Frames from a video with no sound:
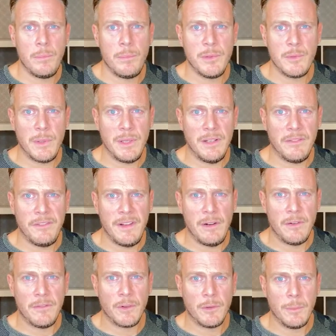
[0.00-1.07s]
between a fear
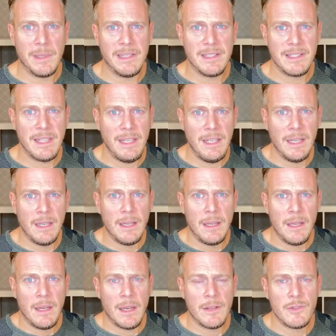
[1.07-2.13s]
of vulnerability
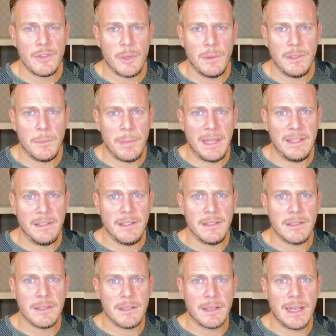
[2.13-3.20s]
and true
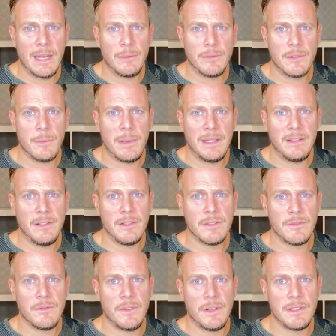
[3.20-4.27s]
independence, counterdependence
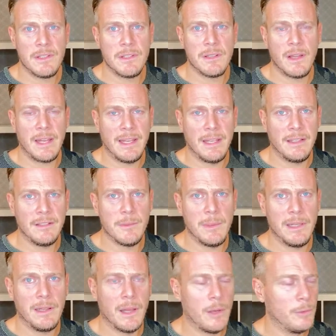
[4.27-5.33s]
versus liking to be
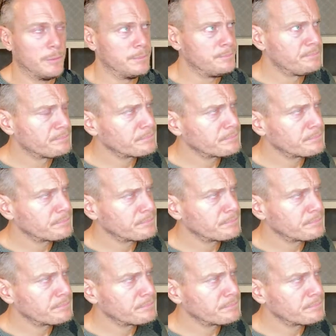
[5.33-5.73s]
alone?